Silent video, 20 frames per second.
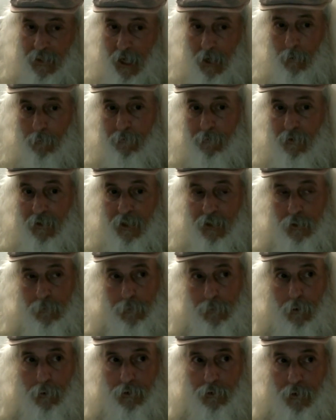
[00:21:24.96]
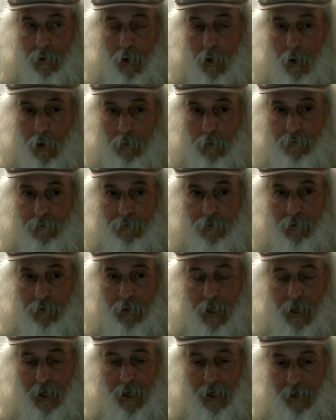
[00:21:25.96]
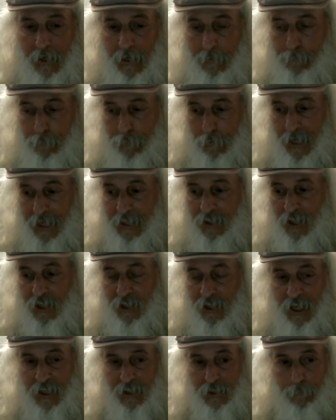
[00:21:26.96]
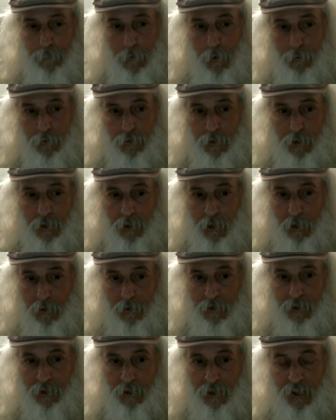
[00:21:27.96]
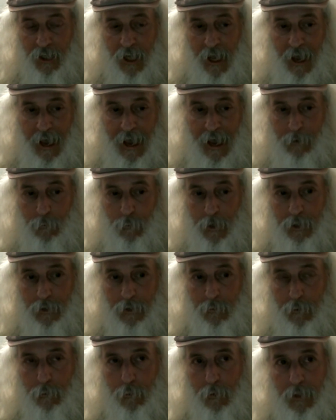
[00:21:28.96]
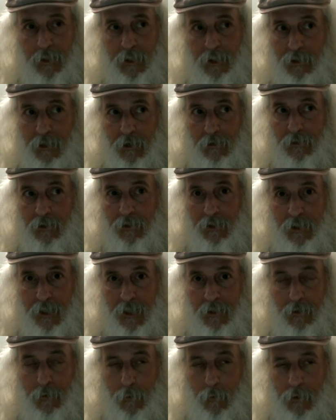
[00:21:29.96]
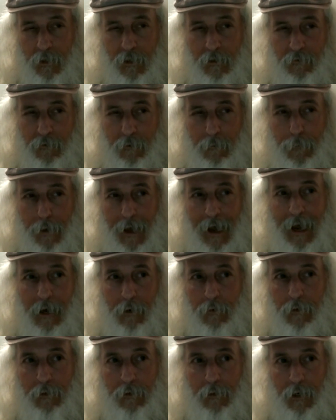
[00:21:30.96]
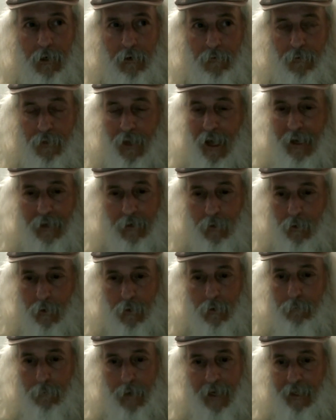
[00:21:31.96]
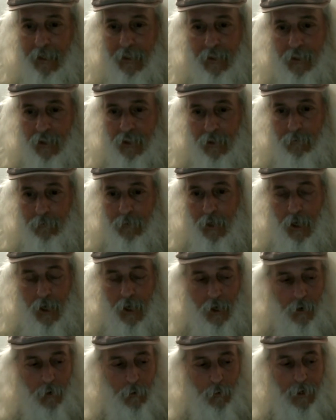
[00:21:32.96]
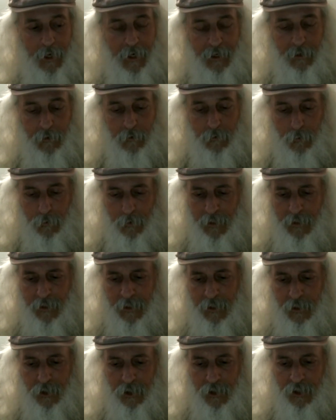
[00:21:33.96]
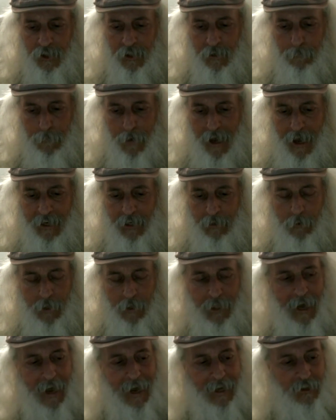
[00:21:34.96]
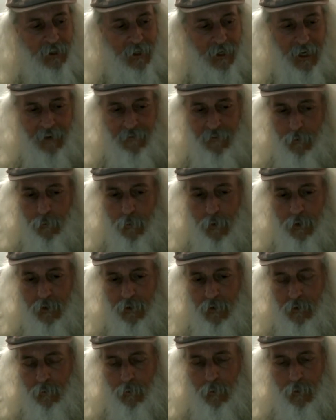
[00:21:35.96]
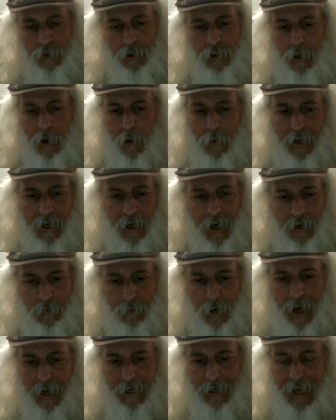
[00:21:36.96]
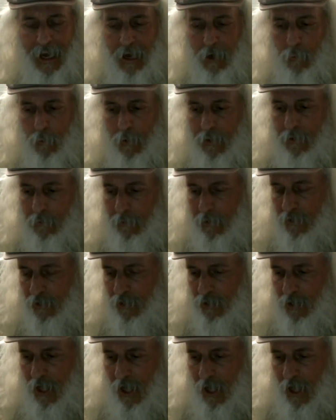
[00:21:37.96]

helpful as opposed to harmful. It blesses as opposed to curses. And once we really start to see the wonderful power of that whole mechanism, we can really just sit back and relax, even what's, what's going on right now, whether it's